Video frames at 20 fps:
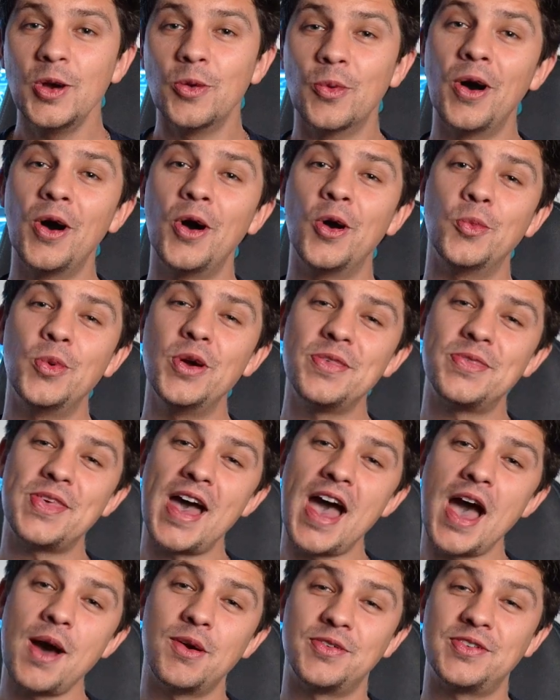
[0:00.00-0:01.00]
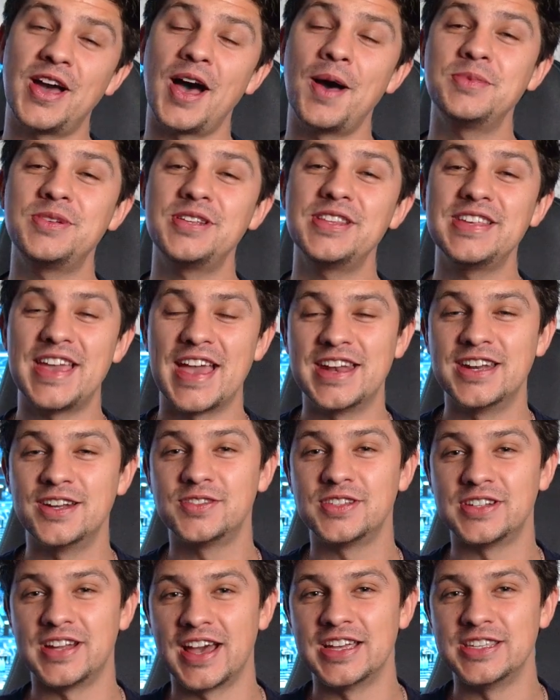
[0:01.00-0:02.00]
Well, with that, we've come to the end
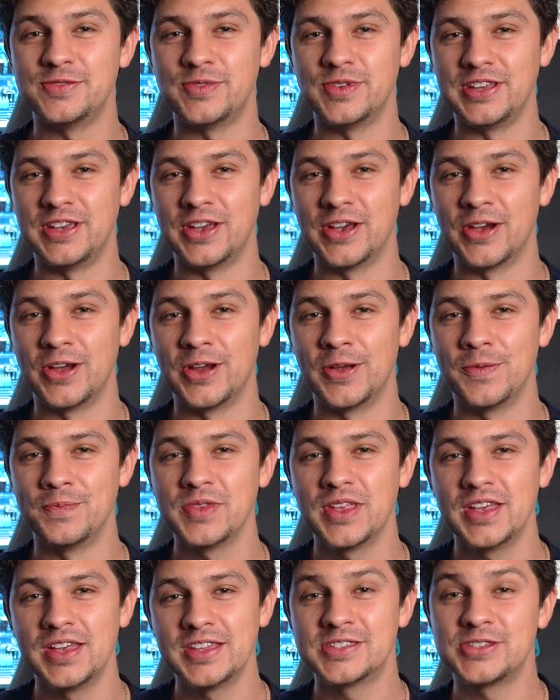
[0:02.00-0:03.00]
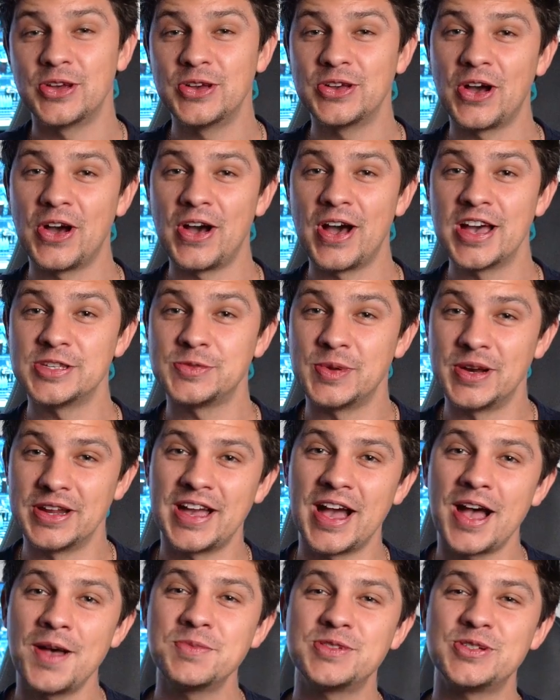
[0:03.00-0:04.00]
of today's video. So guys, when it
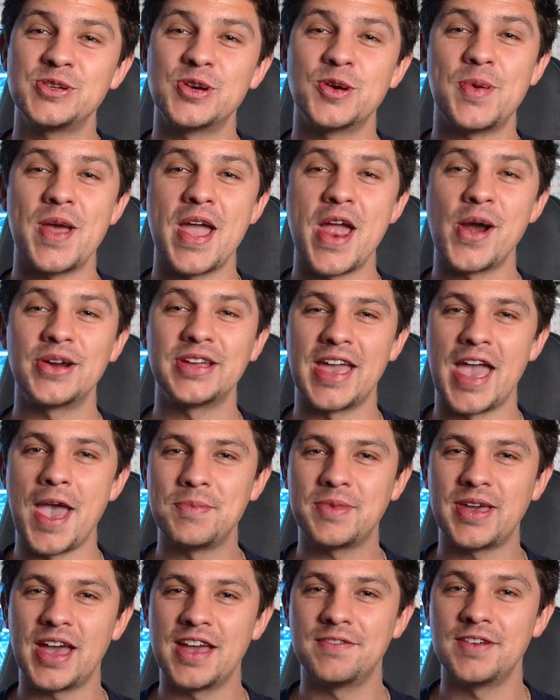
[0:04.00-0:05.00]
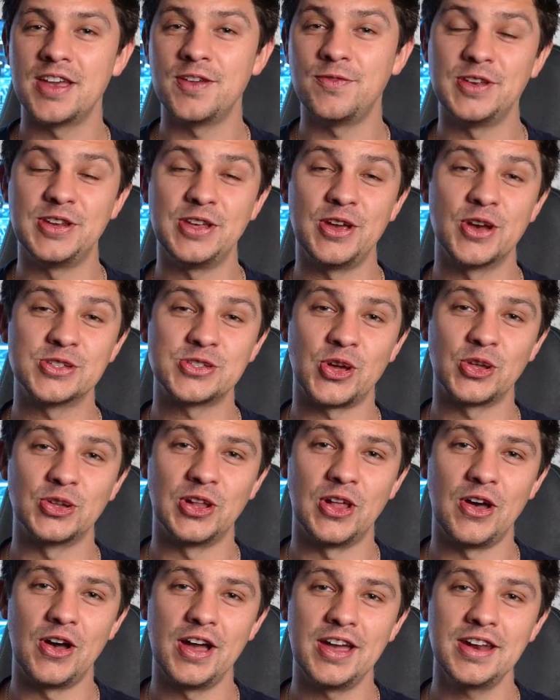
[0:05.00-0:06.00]
comes to repairing MKV videos
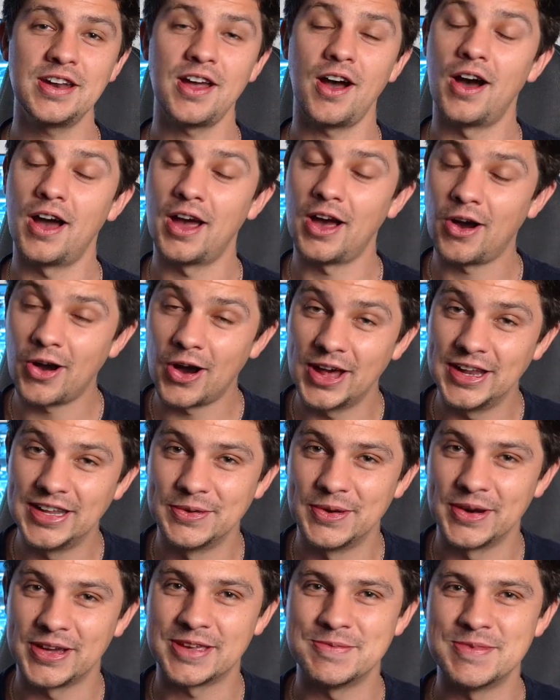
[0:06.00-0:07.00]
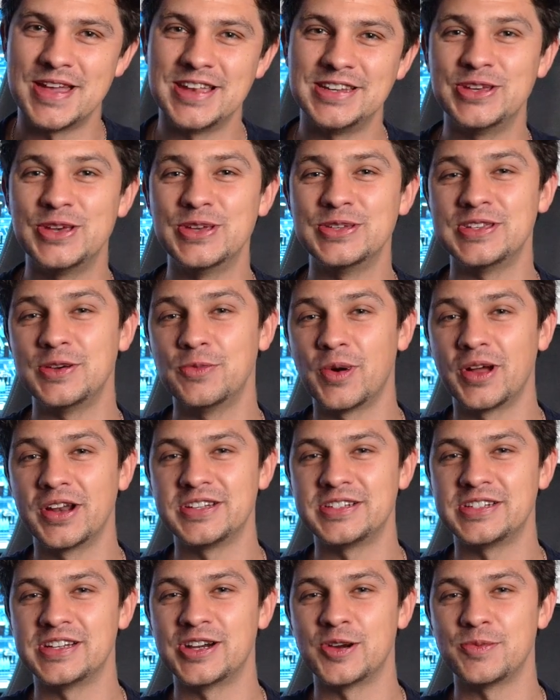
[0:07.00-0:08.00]
online, I highly recommend using
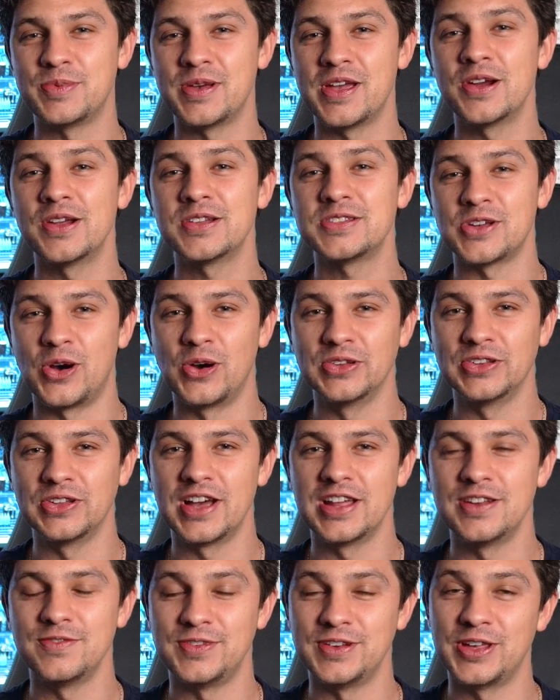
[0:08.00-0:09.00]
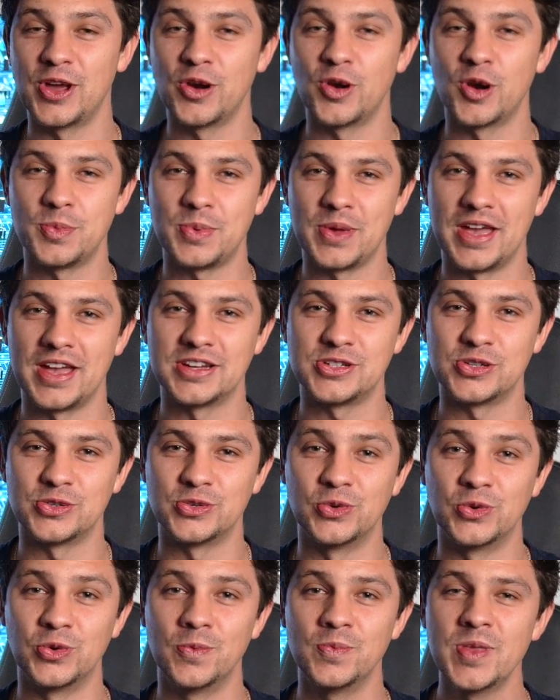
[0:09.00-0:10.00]
Wondershare Repair online video repair
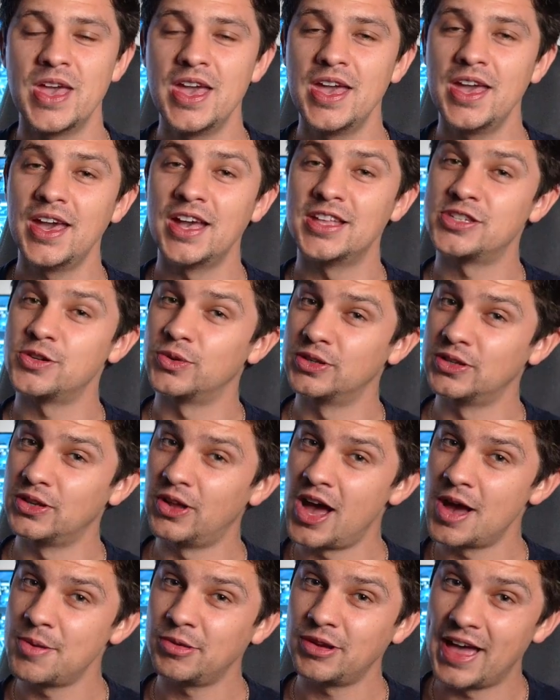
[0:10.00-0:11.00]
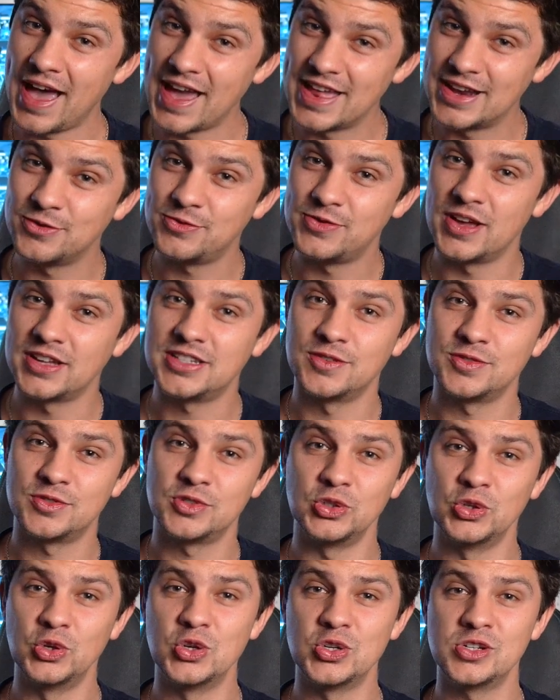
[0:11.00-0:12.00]
tool. It's a reliable and effective
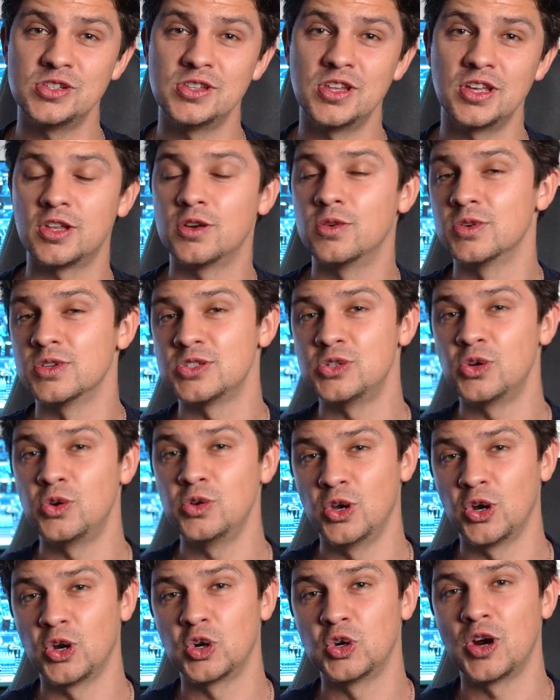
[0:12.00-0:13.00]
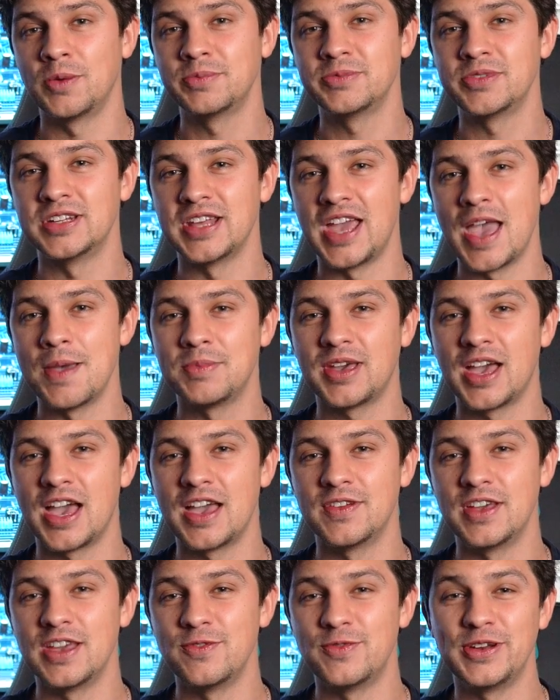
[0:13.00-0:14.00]
solution that can restore your corrupted
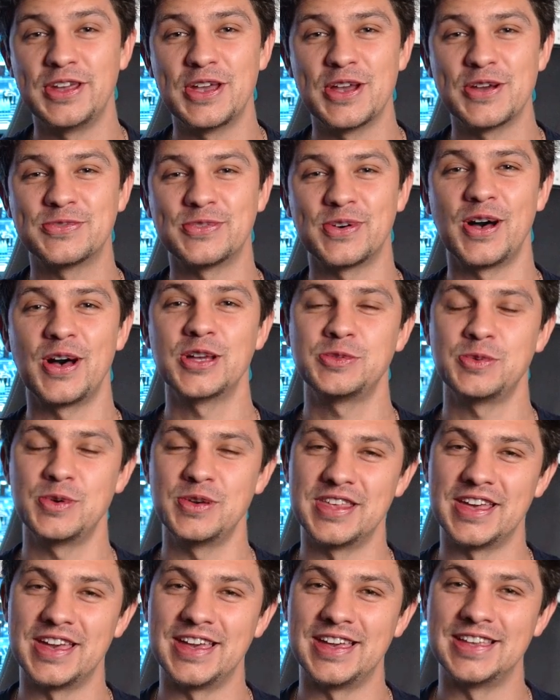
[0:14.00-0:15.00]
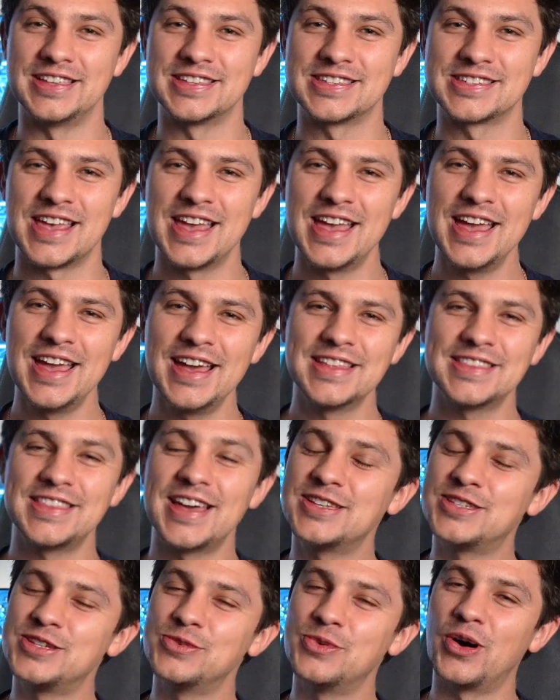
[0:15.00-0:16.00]
MKV video files with ease.
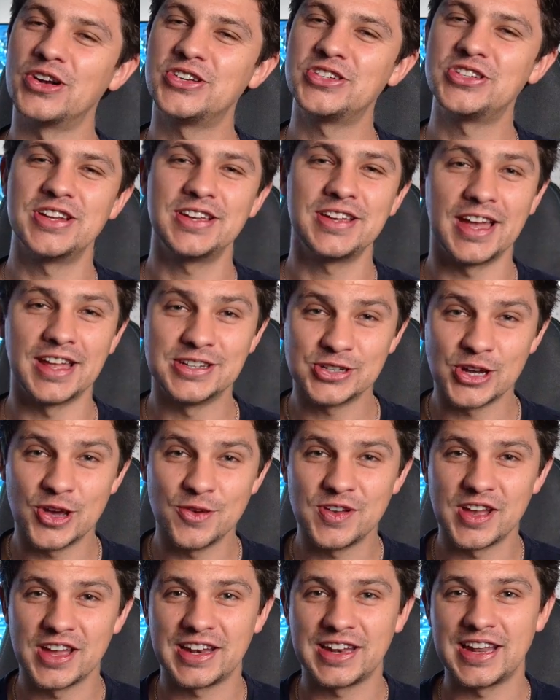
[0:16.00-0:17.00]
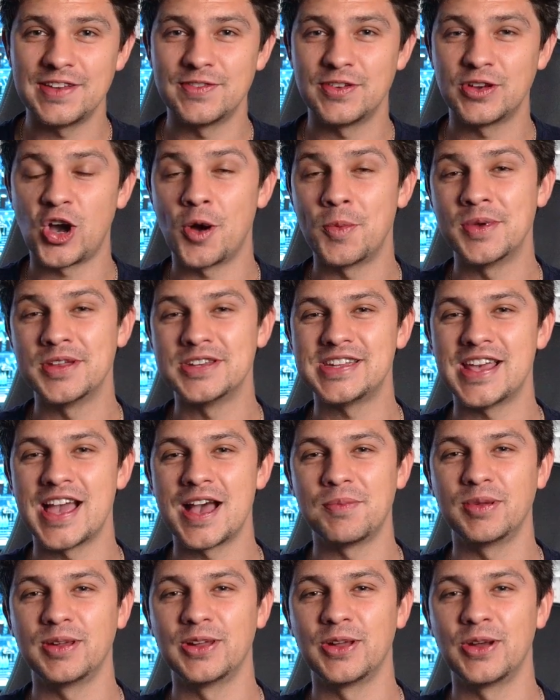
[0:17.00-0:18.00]
Thanks for watching and don't forget to leave a comment
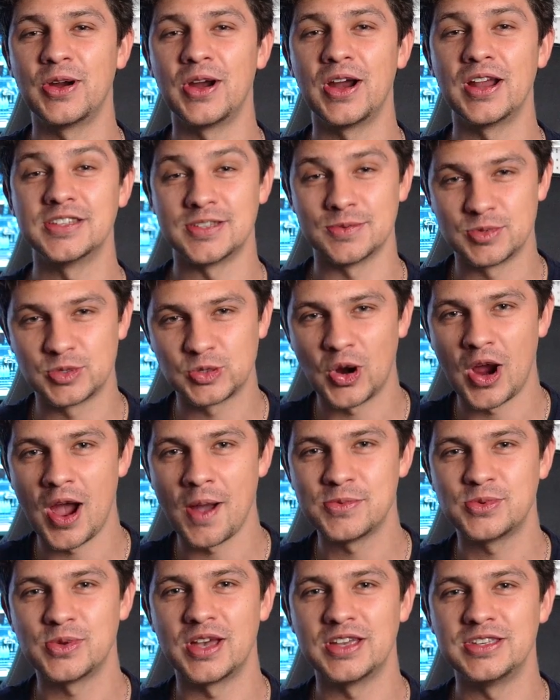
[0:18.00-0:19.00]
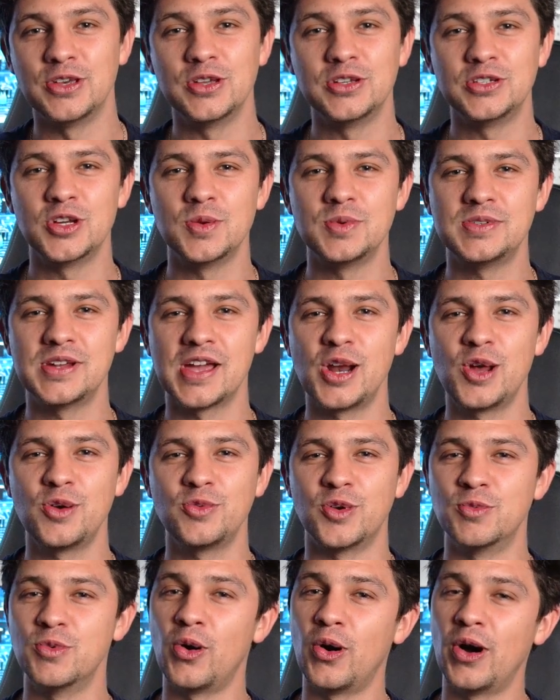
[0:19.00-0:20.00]
down below and subscribe to our YouTube channel
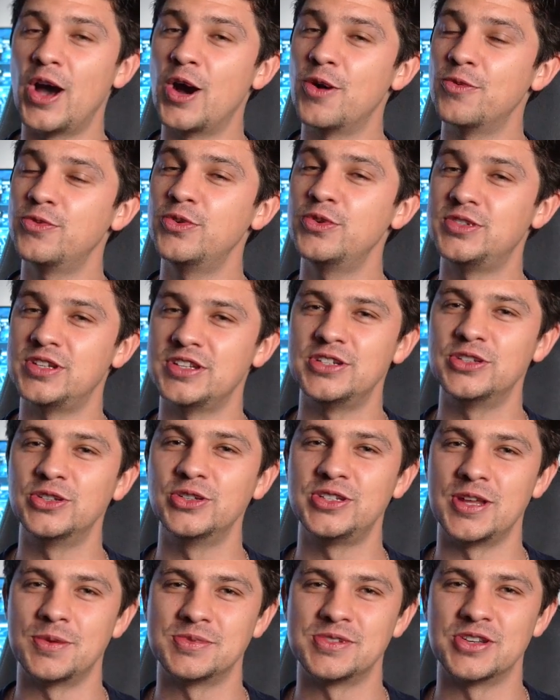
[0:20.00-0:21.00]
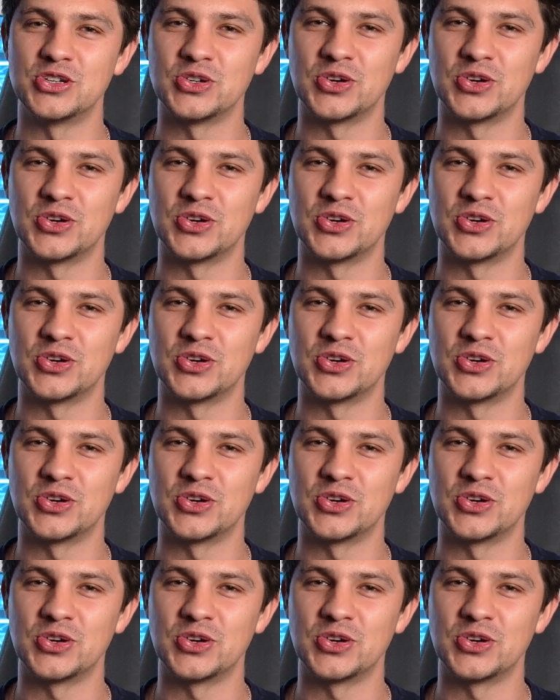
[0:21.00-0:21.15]
for more helpful digital tips and